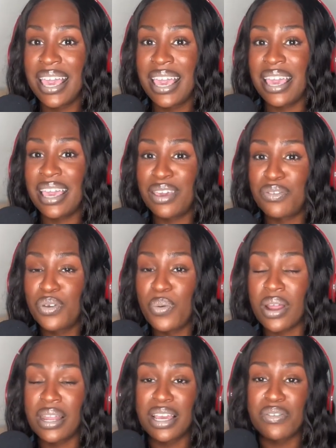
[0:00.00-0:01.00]
if you are
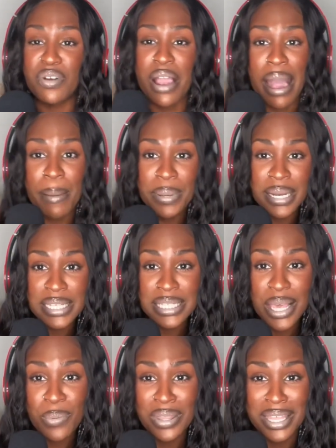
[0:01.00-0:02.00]
looking for happiness
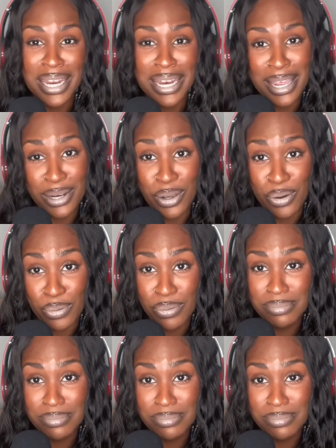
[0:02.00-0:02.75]
within an end goal,